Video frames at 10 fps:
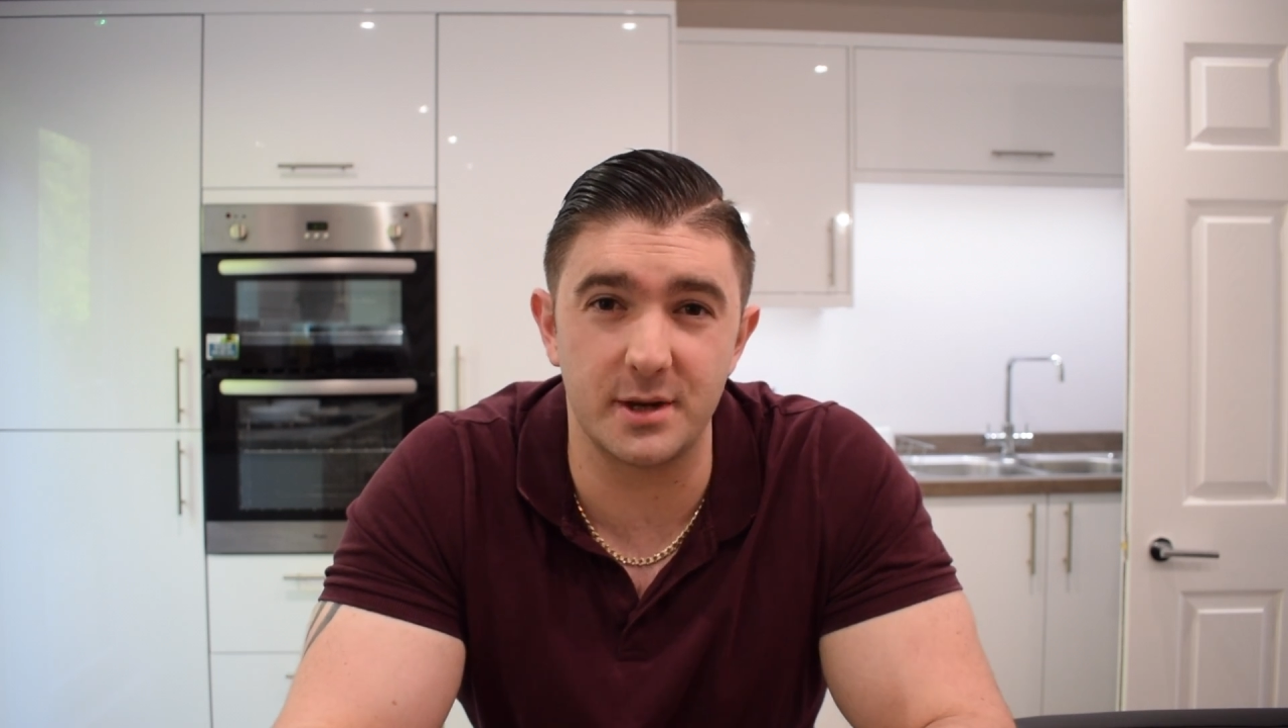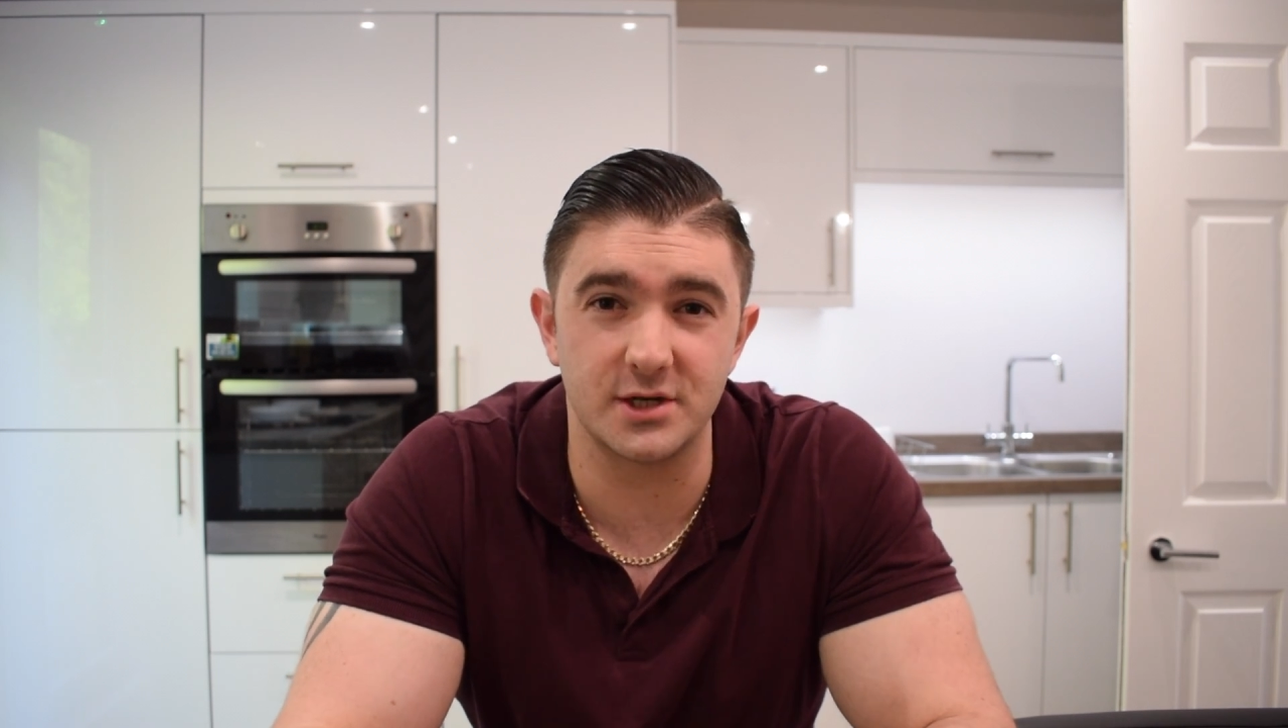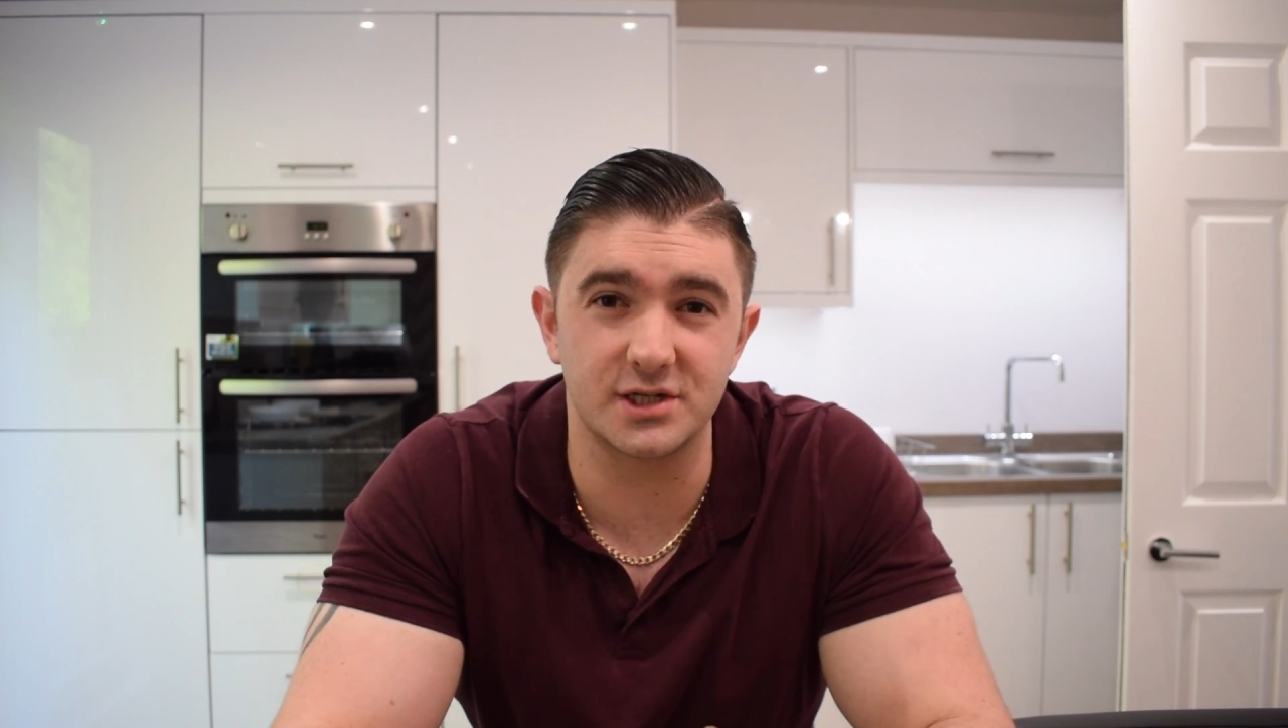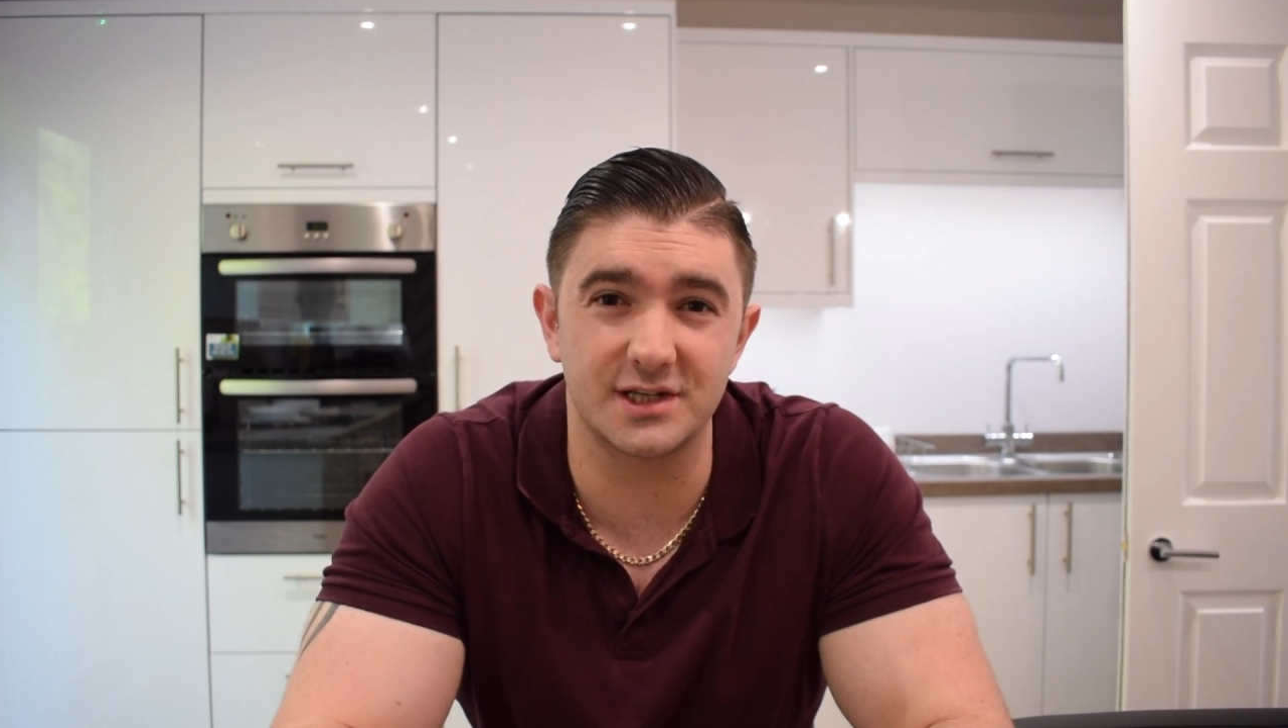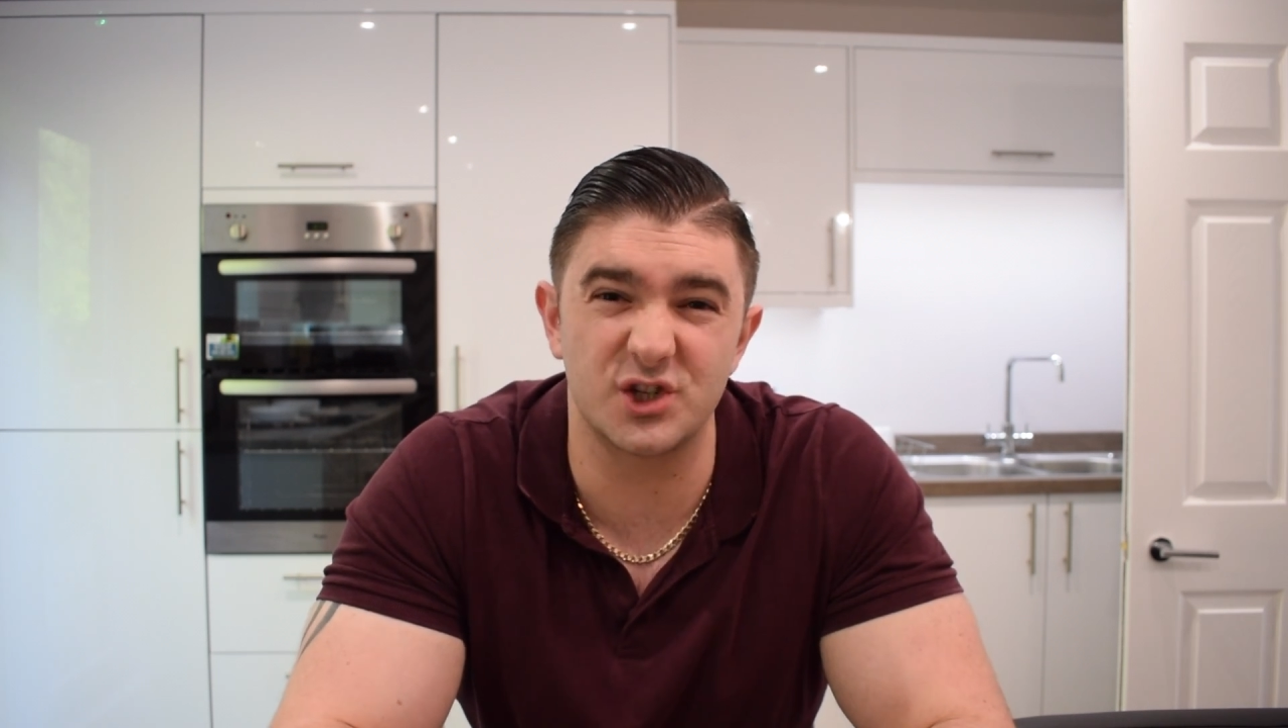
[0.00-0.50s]

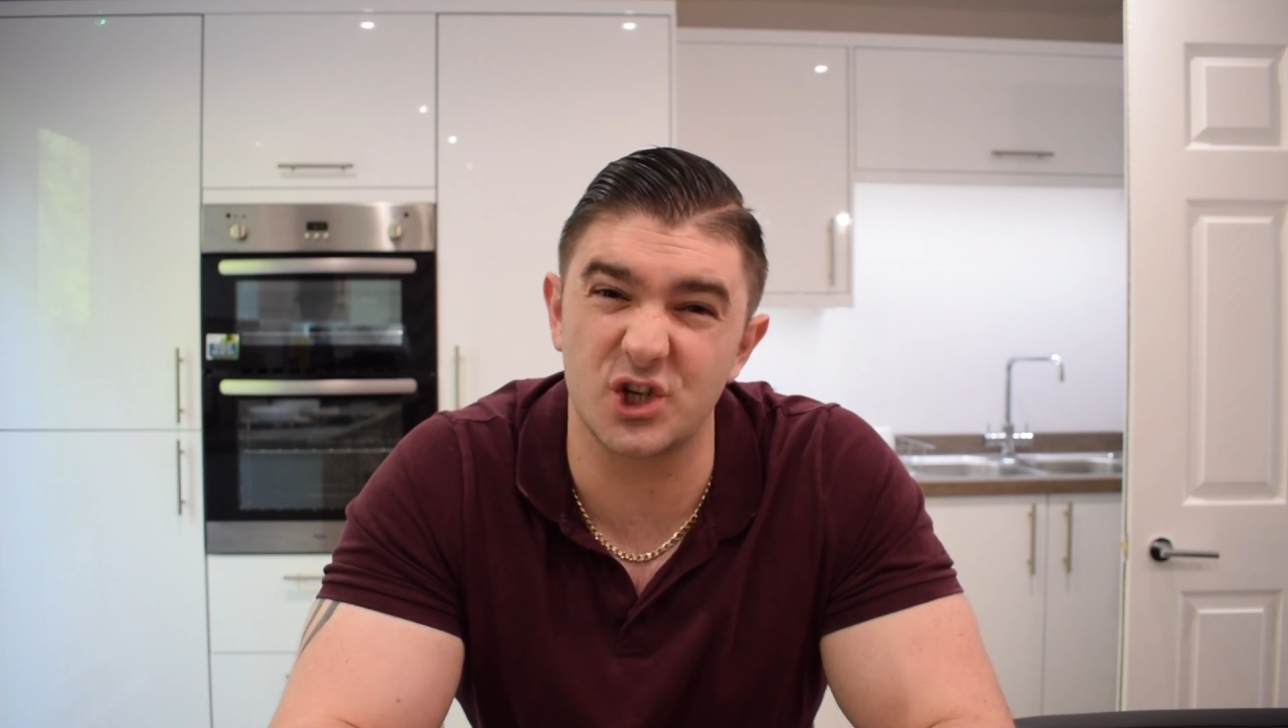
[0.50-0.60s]
pictures as a